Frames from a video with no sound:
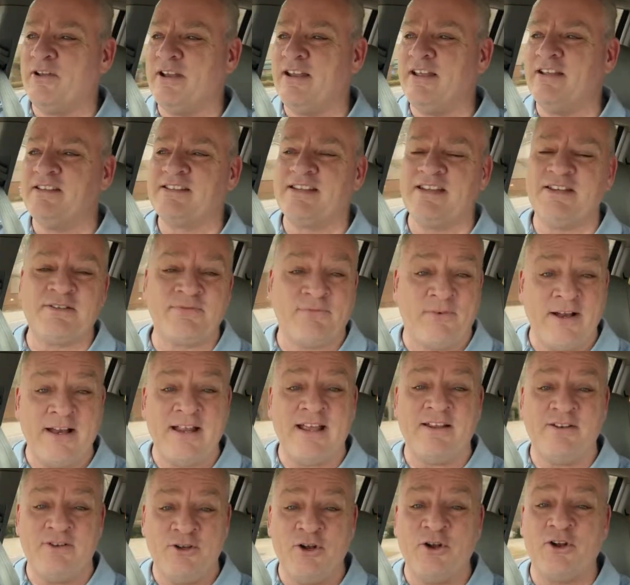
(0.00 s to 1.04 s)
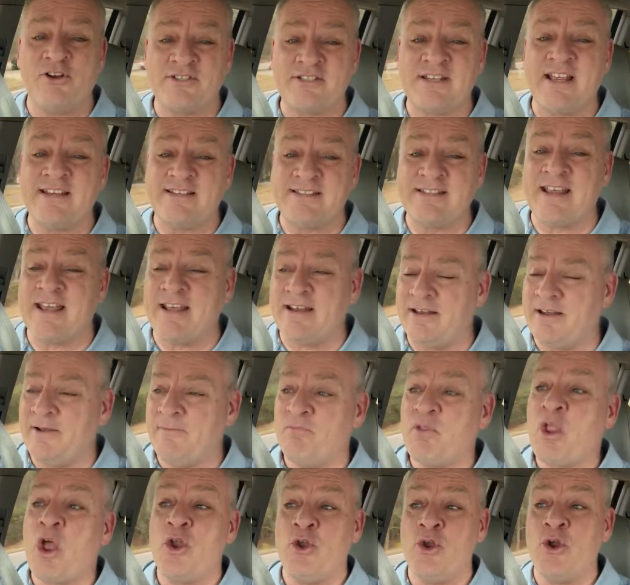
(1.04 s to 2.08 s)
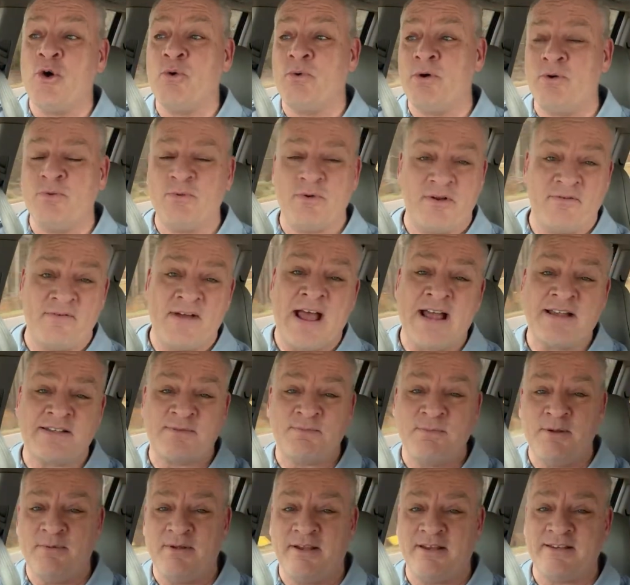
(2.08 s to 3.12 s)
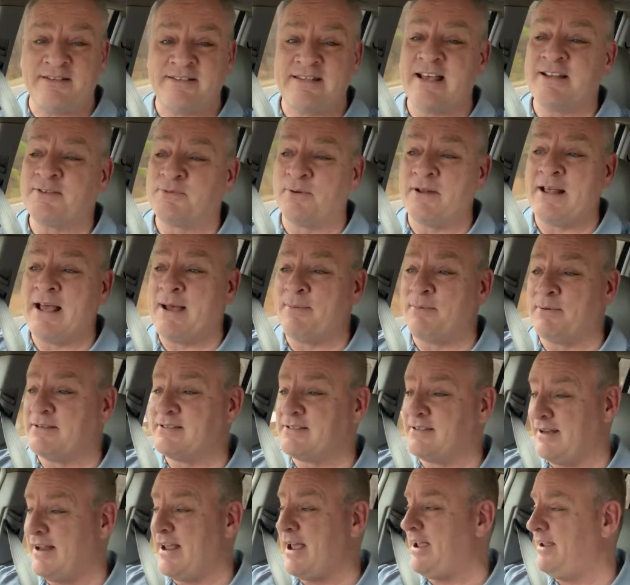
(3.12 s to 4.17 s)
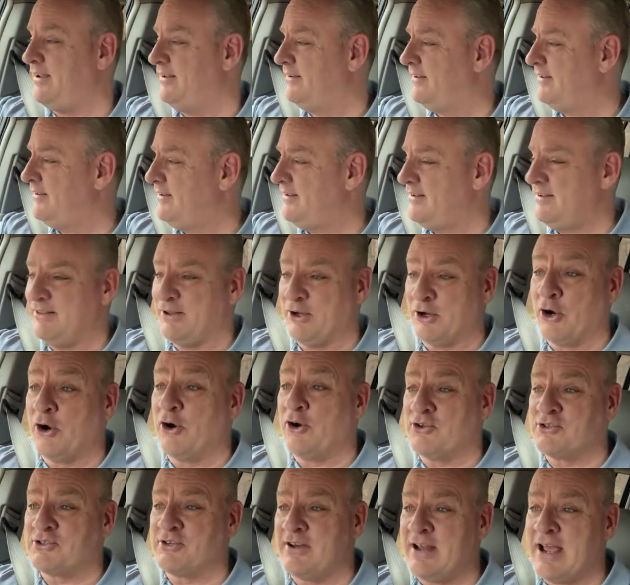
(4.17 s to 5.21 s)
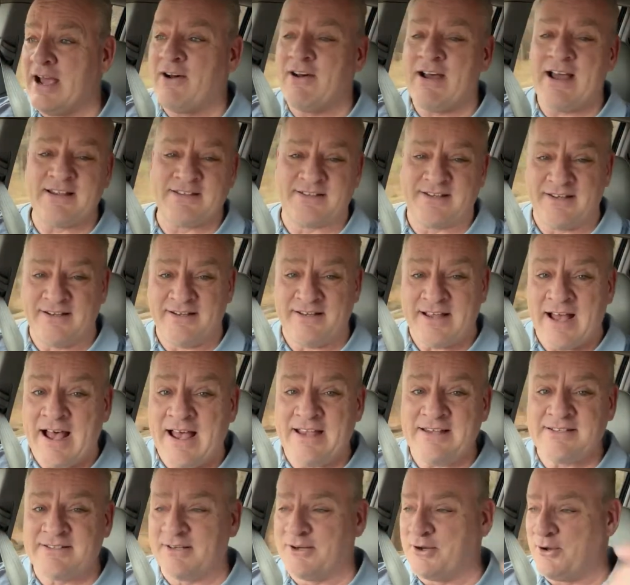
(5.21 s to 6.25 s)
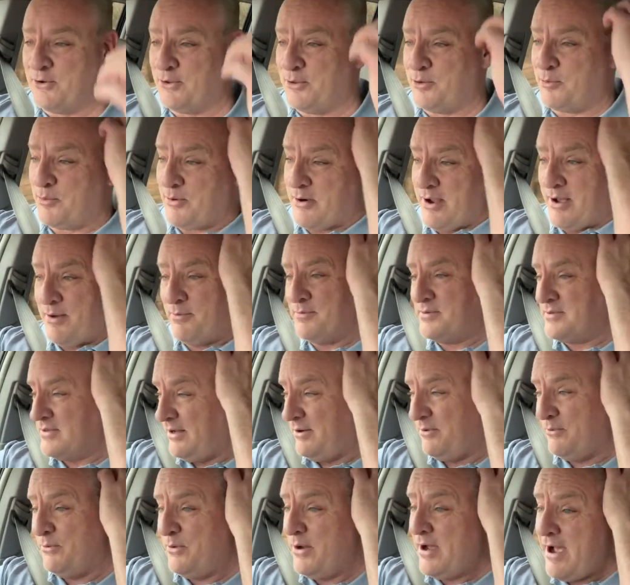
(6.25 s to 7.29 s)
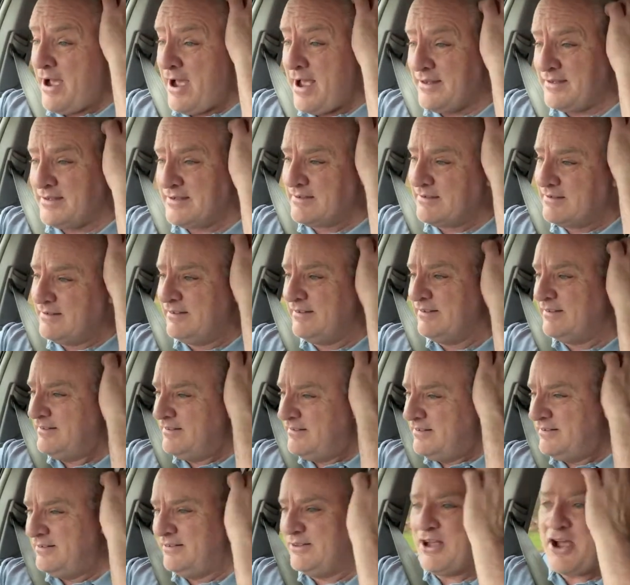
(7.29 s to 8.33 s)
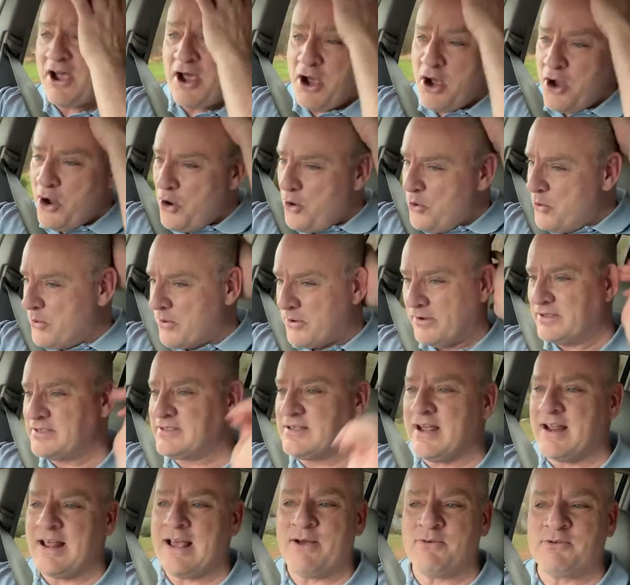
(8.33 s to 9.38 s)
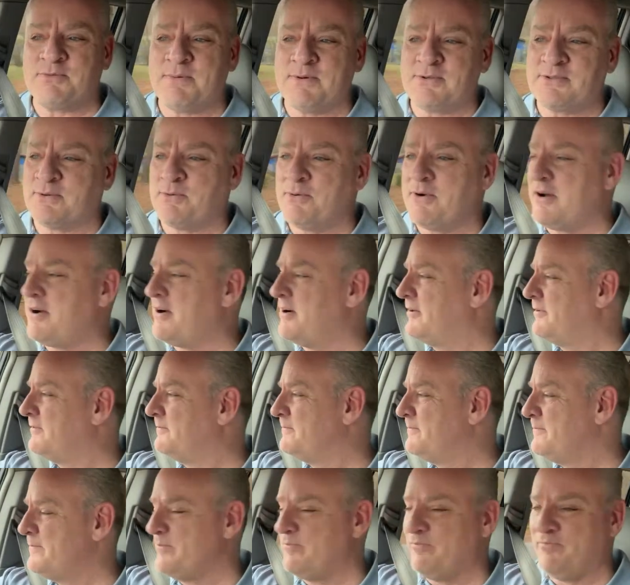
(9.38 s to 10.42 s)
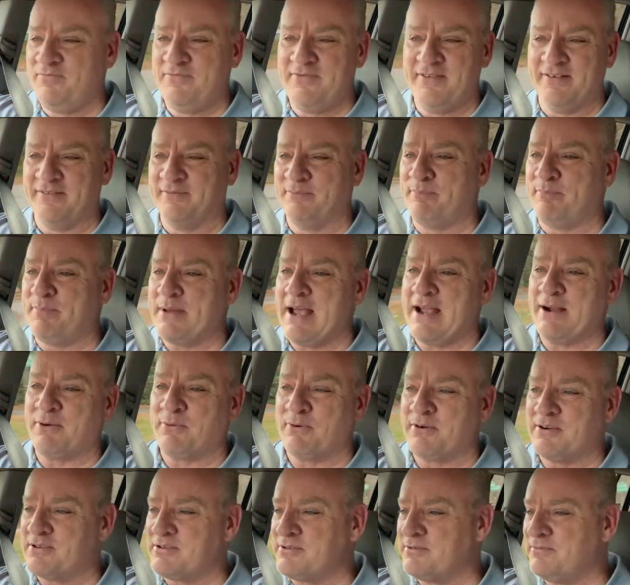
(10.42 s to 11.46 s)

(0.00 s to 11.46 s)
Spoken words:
See, it's funny. Notice I said no one would have asked me, because that's what happens today. The girls are now asking guys to go to the prom. It's like, what? No, it's not how it's supposed to work. Backwards.